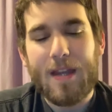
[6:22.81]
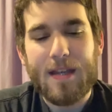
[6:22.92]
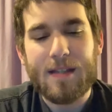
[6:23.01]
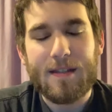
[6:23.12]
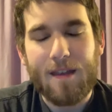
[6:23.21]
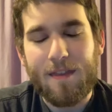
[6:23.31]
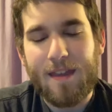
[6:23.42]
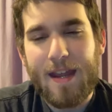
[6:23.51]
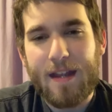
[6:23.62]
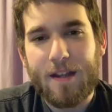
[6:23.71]
is
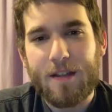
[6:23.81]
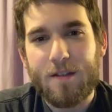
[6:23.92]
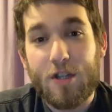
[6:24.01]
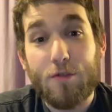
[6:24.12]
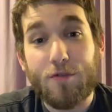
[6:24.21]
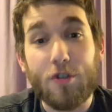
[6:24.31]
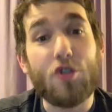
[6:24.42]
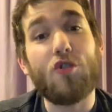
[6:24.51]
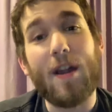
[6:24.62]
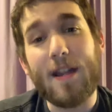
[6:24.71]
they use the
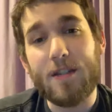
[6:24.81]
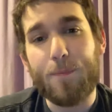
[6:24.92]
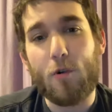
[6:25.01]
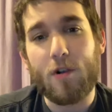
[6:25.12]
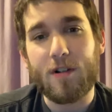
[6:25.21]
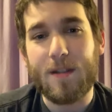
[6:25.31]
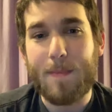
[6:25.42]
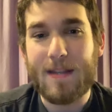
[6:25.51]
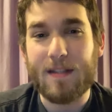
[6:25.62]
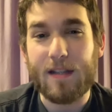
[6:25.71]
transporter to
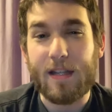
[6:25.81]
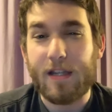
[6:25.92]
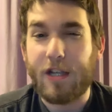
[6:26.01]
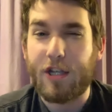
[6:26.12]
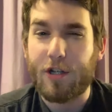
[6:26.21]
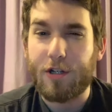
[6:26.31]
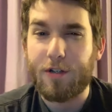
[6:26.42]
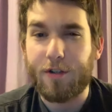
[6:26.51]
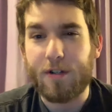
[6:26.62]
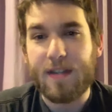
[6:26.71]
basically
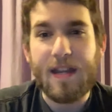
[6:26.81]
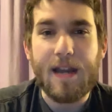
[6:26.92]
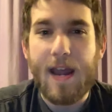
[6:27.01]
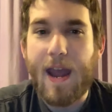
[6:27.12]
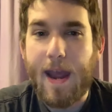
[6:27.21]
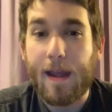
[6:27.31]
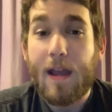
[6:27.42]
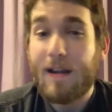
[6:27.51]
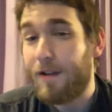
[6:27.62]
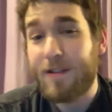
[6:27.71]
cure their DNA.
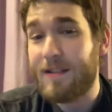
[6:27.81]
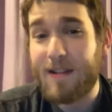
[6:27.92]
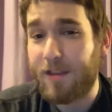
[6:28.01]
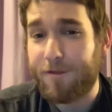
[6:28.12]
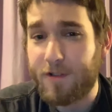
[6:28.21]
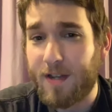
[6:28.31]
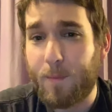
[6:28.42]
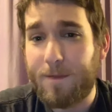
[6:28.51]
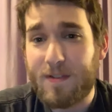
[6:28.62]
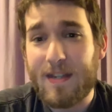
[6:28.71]
Now, this is not the first time
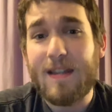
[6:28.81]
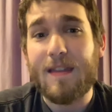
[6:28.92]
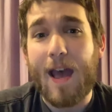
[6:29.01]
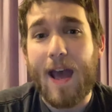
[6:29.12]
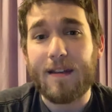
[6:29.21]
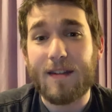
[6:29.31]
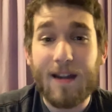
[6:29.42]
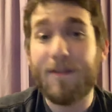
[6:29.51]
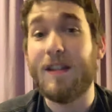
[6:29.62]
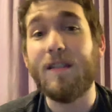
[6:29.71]
we've seen that,
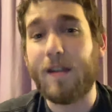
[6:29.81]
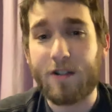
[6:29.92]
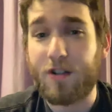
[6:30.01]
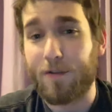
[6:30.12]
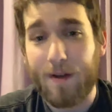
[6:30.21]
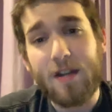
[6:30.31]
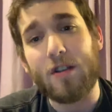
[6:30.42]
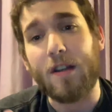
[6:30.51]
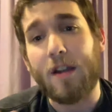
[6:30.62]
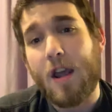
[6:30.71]
not even in The Next
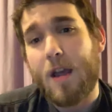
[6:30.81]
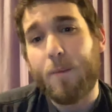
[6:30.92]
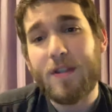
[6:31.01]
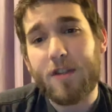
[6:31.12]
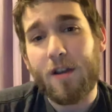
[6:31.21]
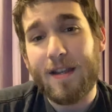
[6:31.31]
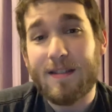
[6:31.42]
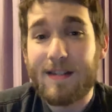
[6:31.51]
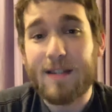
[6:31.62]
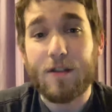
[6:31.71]
Generation. We saw it in
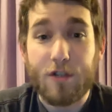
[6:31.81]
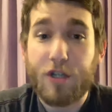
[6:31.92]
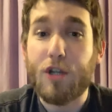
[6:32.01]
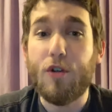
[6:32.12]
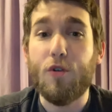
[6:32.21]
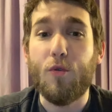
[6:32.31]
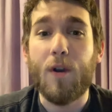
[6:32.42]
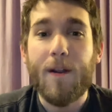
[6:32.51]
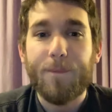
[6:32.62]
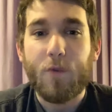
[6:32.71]
Season
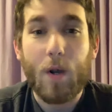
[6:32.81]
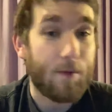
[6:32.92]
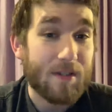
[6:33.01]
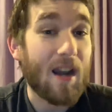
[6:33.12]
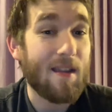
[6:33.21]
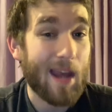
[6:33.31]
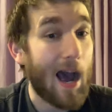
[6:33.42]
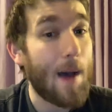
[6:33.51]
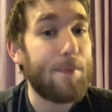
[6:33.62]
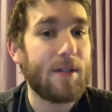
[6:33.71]
2, where it was kind of the
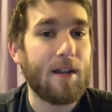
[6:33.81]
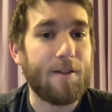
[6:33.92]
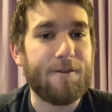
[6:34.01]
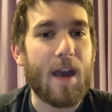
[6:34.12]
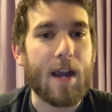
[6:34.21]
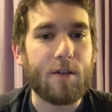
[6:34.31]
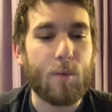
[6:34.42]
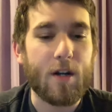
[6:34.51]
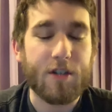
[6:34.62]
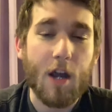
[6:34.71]
opposite effect,
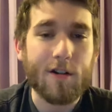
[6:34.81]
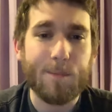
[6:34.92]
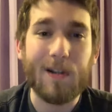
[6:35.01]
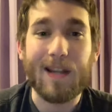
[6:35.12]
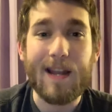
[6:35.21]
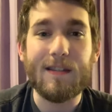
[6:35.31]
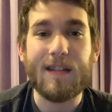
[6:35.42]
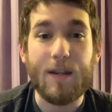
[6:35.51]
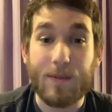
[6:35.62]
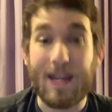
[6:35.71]
where Dr.
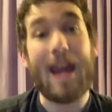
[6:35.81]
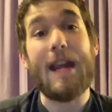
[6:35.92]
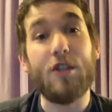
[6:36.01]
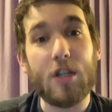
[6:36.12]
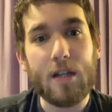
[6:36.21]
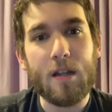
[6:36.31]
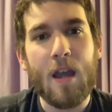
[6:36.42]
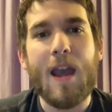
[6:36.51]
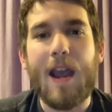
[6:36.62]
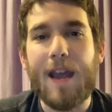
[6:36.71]
Pulaski was aging,
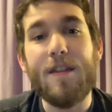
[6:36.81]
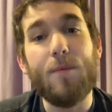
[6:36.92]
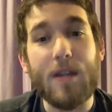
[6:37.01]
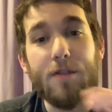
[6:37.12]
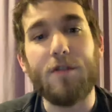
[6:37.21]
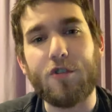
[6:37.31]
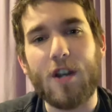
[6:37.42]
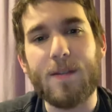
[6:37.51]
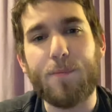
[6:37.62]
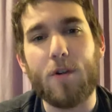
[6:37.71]
and then we used the
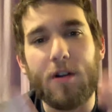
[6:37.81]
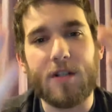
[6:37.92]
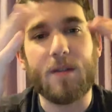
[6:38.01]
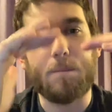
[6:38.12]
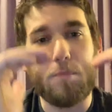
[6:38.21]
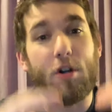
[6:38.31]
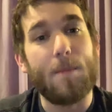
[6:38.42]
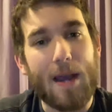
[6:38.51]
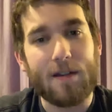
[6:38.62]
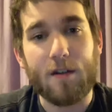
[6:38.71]
transporter to put her
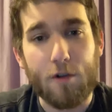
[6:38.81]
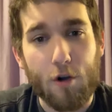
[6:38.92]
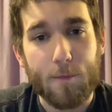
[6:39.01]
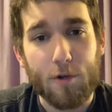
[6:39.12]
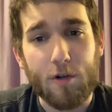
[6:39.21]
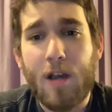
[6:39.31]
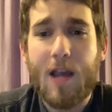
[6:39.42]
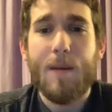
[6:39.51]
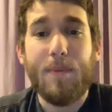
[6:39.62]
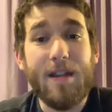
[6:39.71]
back to normal.
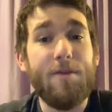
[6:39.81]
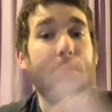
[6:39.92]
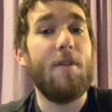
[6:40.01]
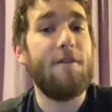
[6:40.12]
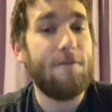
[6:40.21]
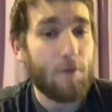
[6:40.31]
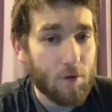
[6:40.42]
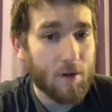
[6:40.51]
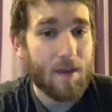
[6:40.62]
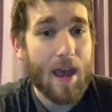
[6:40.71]
But even
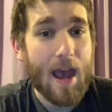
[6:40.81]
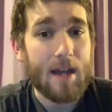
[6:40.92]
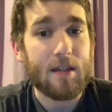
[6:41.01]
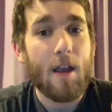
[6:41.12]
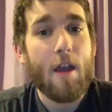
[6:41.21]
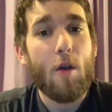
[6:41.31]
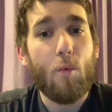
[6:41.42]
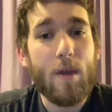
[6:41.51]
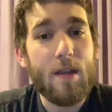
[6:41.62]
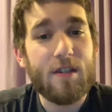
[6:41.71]
before that,
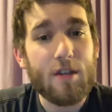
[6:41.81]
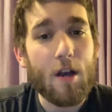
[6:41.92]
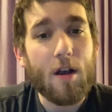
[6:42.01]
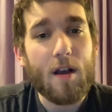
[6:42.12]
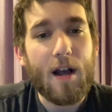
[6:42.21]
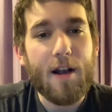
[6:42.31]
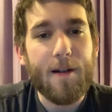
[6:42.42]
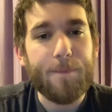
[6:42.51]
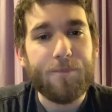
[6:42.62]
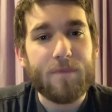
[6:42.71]
we saw
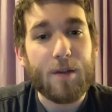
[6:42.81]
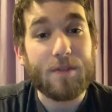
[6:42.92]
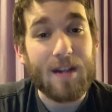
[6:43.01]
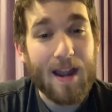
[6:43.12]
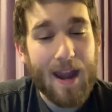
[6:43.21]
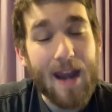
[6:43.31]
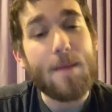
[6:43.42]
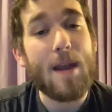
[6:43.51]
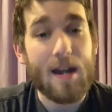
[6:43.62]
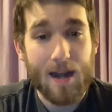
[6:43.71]
um, there was an
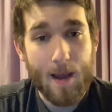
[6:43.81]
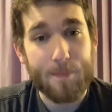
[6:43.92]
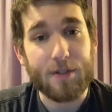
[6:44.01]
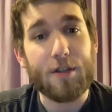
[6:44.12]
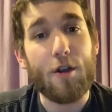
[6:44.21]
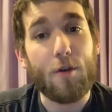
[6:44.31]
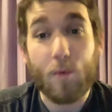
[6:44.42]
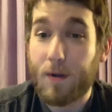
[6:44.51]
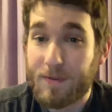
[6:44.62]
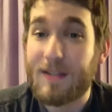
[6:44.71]
animated episode
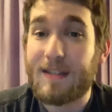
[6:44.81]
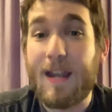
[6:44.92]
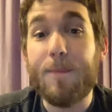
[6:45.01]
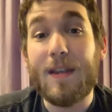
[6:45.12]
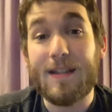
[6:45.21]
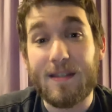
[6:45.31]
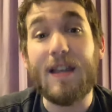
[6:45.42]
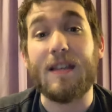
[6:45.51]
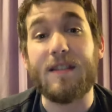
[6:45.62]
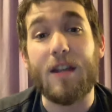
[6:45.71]
where it was the same thing as
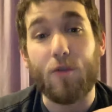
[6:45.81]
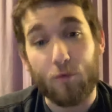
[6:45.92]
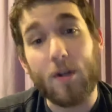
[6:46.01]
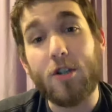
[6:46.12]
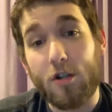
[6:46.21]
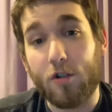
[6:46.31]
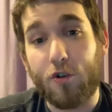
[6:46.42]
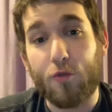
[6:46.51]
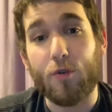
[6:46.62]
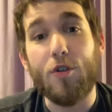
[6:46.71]
this. The original
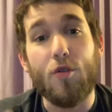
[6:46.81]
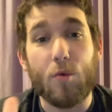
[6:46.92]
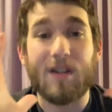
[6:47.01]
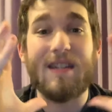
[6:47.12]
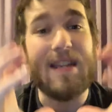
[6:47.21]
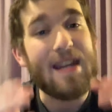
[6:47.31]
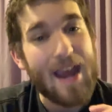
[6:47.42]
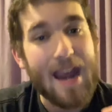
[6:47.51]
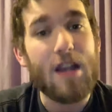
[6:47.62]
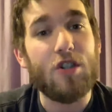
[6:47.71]
crew were
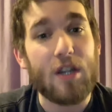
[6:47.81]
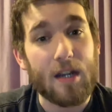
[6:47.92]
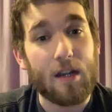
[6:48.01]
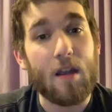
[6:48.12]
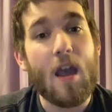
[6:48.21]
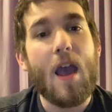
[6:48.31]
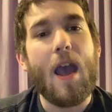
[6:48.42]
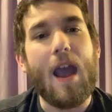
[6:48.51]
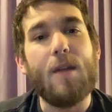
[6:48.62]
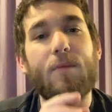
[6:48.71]
de-aging,
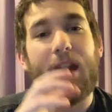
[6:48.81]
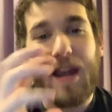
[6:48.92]
and they